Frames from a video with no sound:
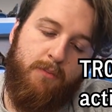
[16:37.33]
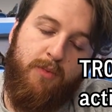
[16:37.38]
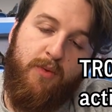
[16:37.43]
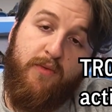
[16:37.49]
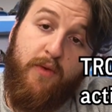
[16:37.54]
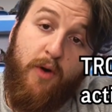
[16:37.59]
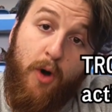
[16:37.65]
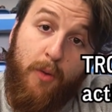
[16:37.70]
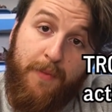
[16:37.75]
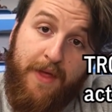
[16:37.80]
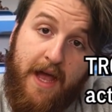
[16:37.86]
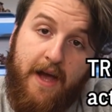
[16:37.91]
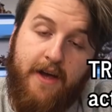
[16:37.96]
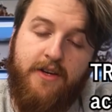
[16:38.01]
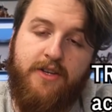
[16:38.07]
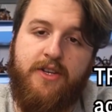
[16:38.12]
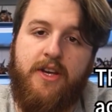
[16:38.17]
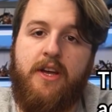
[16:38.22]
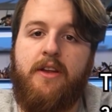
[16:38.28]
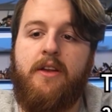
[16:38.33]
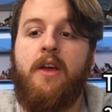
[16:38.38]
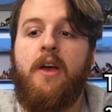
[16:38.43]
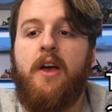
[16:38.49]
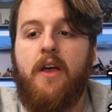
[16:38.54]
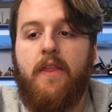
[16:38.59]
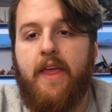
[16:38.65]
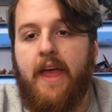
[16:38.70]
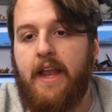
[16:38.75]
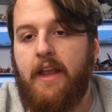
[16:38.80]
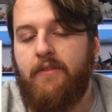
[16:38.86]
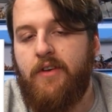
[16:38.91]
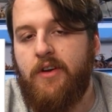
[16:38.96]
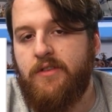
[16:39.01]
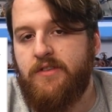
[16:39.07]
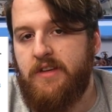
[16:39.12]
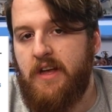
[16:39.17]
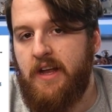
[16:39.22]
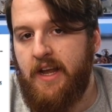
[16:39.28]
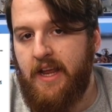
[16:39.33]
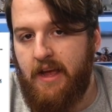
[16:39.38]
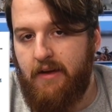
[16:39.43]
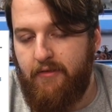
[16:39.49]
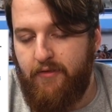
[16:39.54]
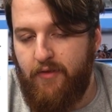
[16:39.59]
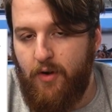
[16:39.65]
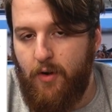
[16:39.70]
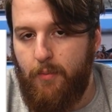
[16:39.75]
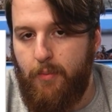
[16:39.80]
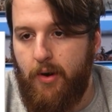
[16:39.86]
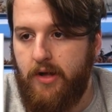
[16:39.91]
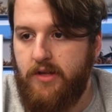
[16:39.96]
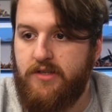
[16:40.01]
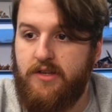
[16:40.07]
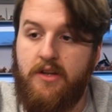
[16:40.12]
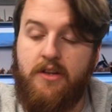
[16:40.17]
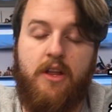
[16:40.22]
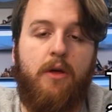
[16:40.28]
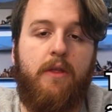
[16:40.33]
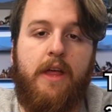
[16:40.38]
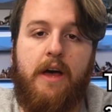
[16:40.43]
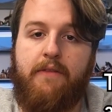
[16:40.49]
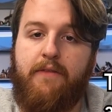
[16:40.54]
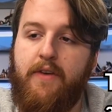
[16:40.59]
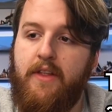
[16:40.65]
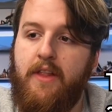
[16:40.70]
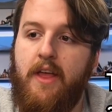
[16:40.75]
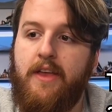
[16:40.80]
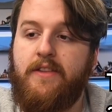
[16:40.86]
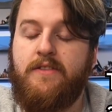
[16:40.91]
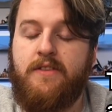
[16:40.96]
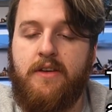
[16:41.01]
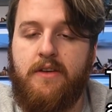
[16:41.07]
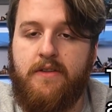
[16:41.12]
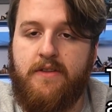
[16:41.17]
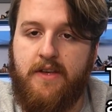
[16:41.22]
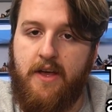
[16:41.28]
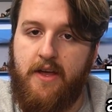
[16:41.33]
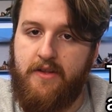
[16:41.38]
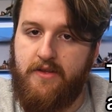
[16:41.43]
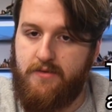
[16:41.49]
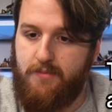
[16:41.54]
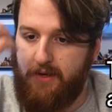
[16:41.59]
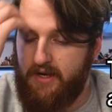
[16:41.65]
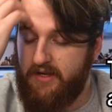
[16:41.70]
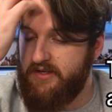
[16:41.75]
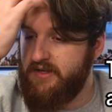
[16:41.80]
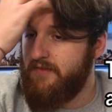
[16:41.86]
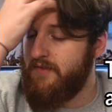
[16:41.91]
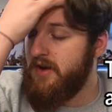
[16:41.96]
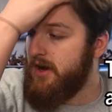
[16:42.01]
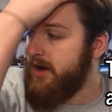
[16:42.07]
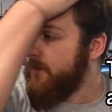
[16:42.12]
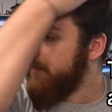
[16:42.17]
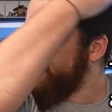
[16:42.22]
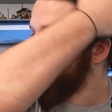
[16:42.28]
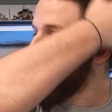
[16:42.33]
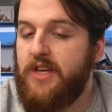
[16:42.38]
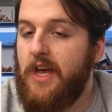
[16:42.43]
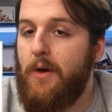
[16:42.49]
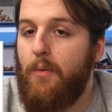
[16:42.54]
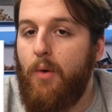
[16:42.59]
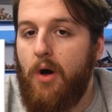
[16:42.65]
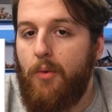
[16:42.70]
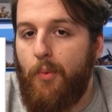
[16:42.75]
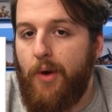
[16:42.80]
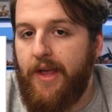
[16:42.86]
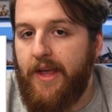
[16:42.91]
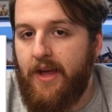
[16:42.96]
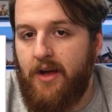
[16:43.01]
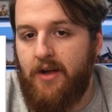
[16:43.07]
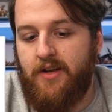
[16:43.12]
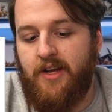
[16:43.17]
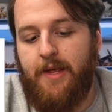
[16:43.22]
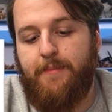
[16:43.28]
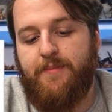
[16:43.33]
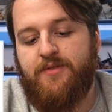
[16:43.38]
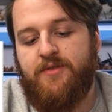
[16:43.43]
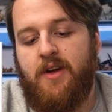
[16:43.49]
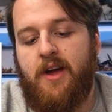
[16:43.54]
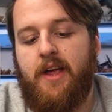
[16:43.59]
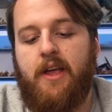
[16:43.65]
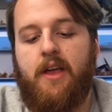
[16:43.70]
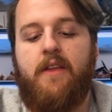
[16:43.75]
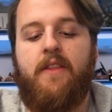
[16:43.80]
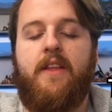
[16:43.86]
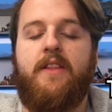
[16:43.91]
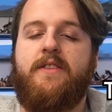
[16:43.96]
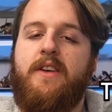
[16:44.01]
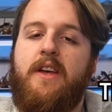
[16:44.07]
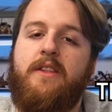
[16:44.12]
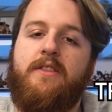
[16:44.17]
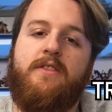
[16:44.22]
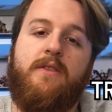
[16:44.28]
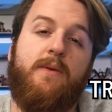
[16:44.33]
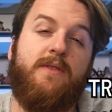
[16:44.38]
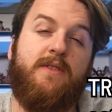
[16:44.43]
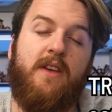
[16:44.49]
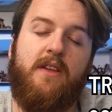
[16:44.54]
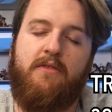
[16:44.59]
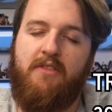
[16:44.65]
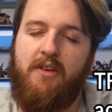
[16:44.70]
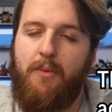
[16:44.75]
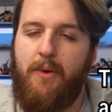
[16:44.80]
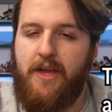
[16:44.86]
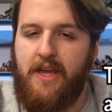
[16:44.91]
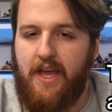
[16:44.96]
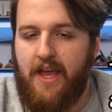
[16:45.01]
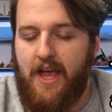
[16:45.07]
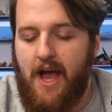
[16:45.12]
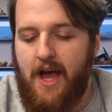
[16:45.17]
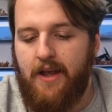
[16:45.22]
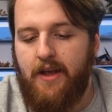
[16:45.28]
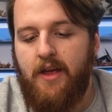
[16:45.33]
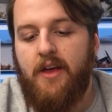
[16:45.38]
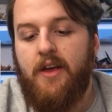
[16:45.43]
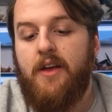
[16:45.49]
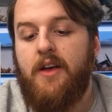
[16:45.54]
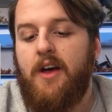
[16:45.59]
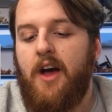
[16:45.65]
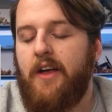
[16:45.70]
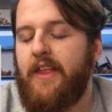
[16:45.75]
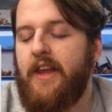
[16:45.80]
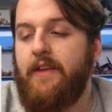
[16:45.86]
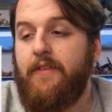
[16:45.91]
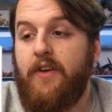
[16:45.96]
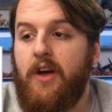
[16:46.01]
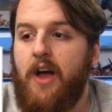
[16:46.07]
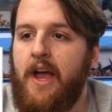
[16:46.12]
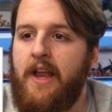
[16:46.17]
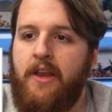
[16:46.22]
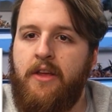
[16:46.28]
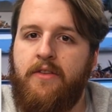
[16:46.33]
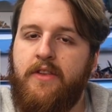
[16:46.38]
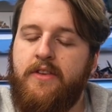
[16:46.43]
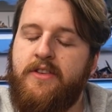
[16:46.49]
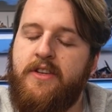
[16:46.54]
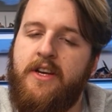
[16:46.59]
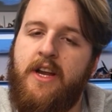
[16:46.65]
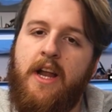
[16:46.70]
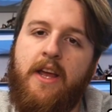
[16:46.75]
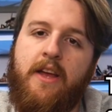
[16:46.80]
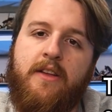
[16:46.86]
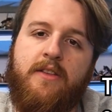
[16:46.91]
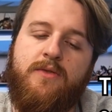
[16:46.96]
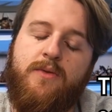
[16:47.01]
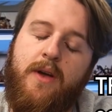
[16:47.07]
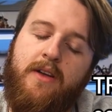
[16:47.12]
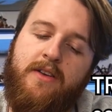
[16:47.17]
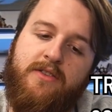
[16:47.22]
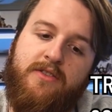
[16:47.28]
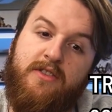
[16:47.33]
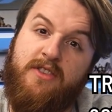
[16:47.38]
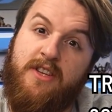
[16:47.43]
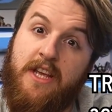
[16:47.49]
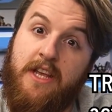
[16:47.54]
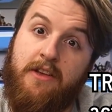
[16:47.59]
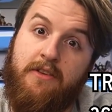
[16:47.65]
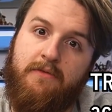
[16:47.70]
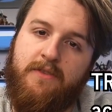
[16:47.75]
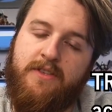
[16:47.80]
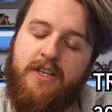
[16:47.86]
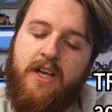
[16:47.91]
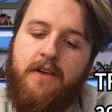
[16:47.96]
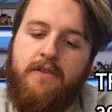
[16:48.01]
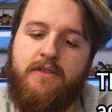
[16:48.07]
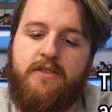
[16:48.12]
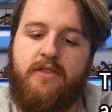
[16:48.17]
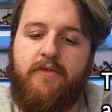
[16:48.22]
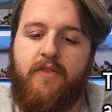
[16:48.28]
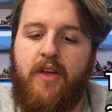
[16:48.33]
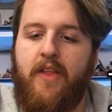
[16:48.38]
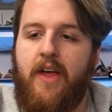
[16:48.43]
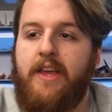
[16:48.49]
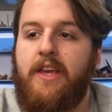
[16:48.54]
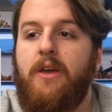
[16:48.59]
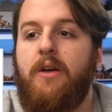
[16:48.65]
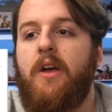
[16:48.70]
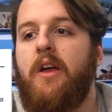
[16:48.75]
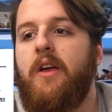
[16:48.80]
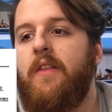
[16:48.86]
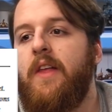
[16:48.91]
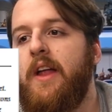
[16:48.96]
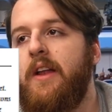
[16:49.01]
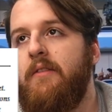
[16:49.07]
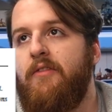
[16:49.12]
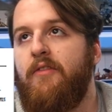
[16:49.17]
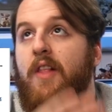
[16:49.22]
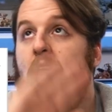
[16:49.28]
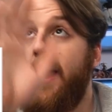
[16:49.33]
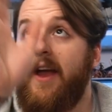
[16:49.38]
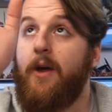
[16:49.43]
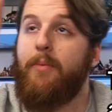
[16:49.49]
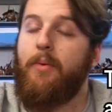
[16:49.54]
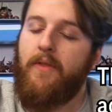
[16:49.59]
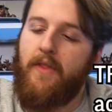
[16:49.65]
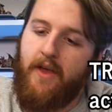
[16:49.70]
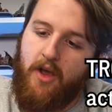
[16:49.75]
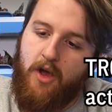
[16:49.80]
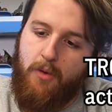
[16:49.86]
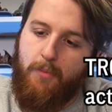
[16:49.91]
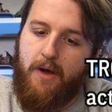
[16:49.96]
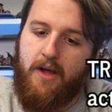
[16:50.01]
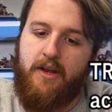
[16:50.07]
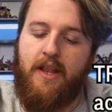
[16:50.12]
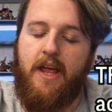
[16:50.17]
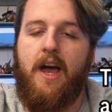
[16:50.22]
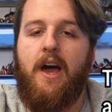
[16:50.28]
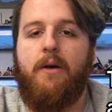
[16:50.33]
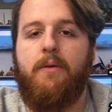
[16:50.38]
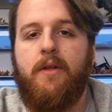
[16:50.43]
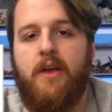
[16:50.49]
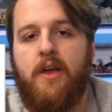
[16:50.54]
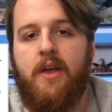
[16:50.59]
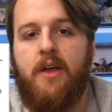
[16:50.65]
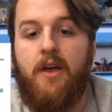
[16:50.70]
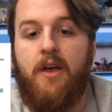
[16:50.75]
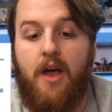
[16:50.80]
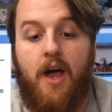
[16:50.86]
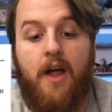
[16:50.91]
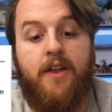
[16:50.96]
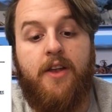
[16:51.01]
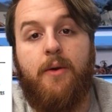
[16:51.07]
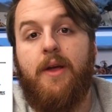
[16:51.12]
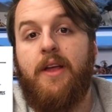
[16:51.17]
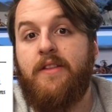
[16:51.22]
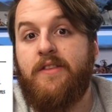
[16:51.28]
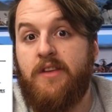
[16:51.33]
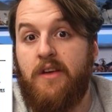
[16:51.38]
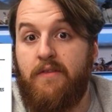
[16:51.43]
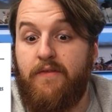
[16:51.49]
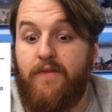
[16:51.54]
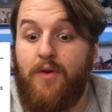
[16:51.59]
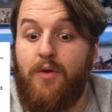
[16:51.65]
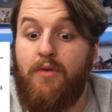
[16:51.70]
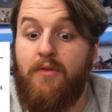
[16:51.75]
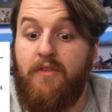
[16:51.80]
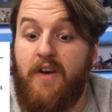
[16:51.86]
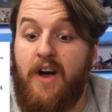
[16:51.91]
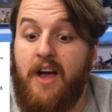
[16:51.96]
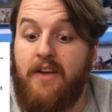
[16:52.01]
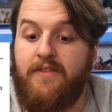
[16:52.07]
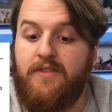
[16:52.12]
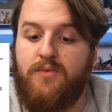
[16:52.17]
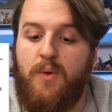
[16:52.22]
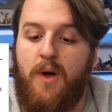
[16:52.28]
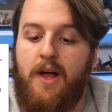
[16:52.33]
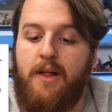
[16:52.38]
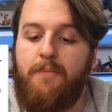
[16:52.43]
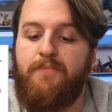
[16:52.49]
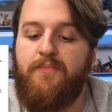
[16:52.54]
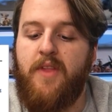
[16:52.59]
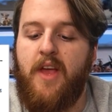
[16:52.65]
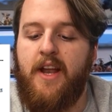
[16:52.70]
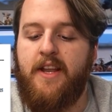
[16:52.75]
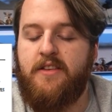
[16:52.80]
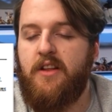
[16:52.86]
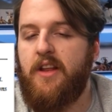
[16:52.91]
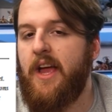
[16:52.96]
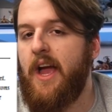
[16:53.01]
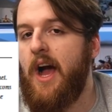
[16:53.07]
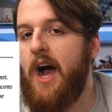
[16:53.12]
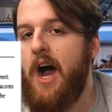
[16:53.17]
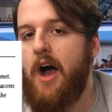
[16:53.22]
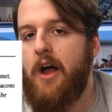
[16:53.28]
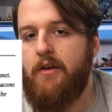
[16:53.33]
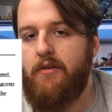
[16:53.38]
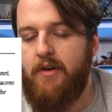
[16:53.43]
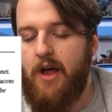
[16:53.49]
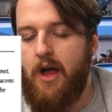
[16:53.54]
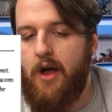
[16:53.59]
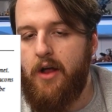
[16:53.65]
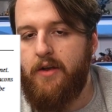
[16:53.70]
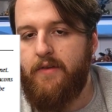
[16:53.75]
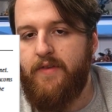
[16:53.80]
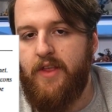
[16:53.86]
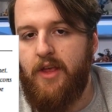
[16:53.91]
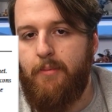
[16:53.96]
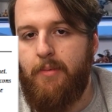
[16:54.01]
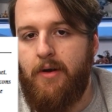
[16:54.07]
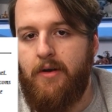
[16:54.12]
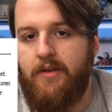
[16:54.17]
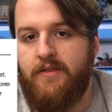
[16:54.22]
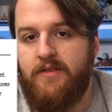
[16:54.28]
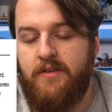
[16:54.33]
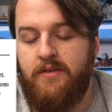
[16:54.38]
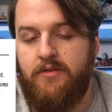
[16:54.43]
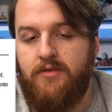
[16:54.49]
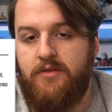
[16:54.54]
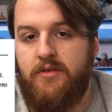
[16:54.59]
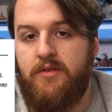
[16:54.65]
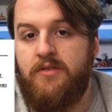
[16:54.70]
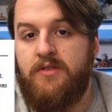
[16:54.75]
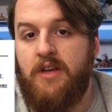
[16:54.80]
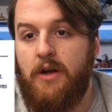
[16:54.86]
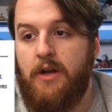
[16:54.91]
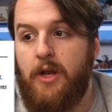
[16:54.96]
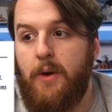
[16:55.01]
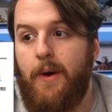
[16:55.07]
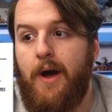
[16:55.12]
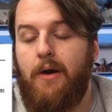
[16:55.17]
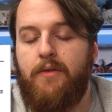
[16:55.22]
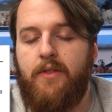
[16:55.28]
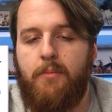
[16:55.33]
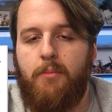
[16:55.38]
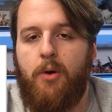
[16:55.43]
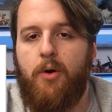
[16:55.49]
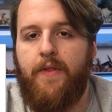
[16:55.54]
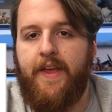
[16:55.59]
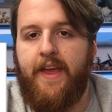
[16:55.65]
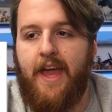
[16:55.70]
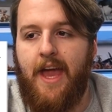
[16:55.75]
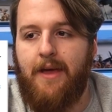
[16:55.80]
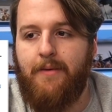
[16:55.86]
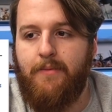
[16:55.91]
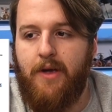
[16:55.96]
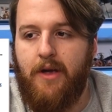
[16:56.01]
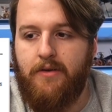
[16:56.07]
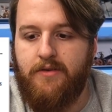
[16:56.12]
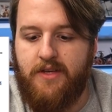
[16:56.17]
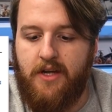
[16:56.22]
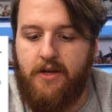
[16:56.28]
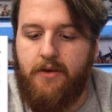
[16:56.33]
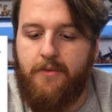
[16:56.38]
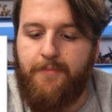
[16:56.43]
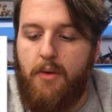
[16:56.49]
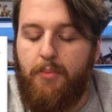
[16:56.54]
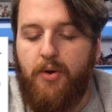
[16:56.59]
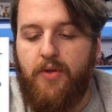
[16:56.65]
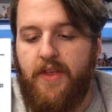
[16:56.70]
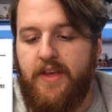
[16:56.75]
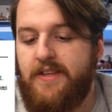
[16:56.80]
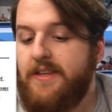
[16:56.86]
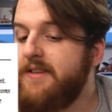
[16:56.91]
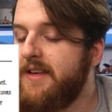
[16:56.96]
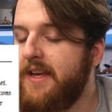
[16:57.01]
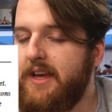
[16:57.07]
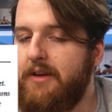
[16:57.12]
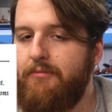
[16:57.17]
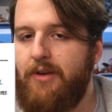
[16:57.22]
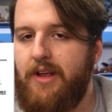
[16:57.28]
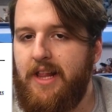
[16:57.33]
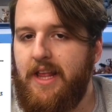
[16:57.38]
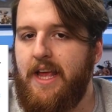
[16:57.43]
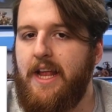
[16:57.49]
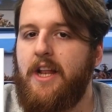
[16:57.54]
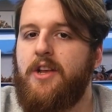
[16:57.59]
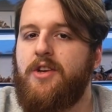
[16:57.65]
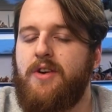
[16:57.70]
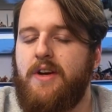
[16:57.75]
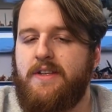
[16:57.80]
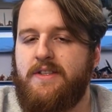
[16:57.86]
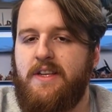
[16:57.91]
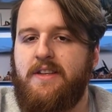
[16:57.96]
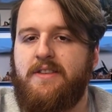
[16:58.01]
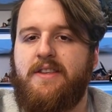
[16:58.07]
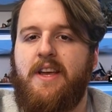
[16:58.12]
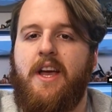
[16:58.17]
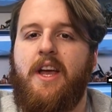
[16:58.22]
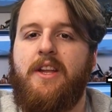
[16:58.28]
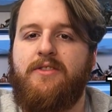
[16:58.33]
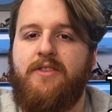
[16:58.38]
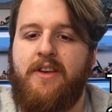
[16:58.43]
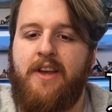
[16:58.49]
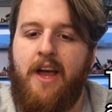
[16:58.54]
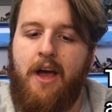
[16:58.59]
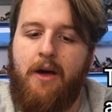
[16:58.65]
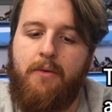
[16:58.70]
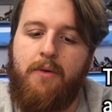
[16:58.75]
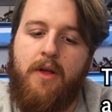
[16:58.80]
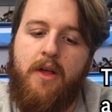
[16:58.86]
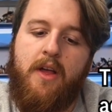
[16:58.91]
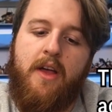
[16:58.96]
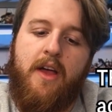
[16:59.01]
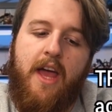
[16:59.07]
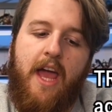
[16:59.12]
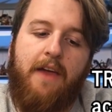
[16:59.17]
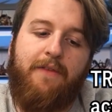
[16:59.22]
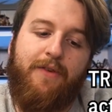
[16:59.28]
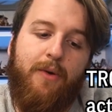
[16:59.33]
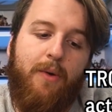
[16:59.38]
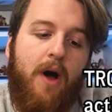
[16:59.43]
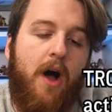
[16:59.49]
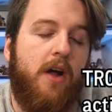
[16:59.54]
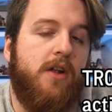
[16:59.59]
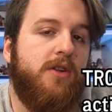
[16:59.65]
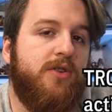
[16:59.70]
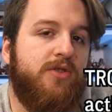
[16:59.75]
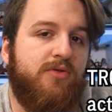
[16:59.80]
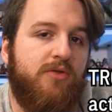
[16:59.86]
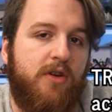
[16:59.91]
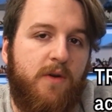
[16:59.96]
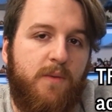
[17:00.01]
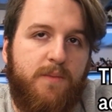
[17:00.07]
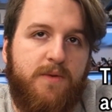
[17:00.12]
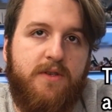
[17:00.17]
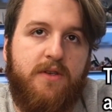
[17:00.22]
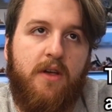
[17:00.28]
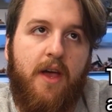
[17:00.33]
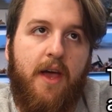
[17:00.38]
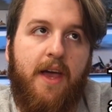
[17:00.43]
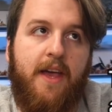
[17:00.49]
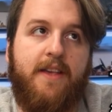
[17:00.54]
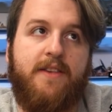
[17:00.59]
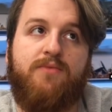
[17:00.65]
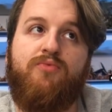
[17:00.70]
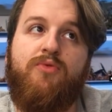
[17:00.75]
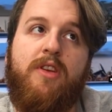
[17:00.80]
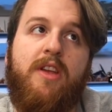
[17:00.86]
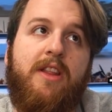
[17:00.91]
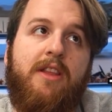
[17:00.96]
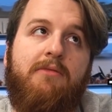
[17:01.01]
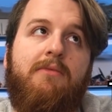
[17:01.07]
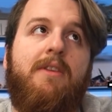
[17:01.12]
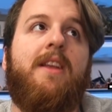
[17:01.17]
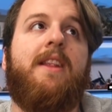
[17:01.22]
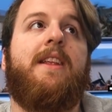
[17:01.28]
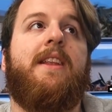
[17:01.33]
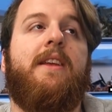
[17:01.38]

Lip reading: perform the action, at the end of your turn you get 4 points, and do that for like 2 turns, because you've got turn 1 where you can't deep strike, and then turn 2 and turn 3 where you can. And then if you've got any other shenanigans where strategic reserves and stuff like that, you can then fly up and then go back down and do it in turn 4 and 5 as well. And it's going to get harder and harder for the opponent to zone you out the more the game goes on. But this is like a really interesting secondary now. If you aren't troops, it's really, really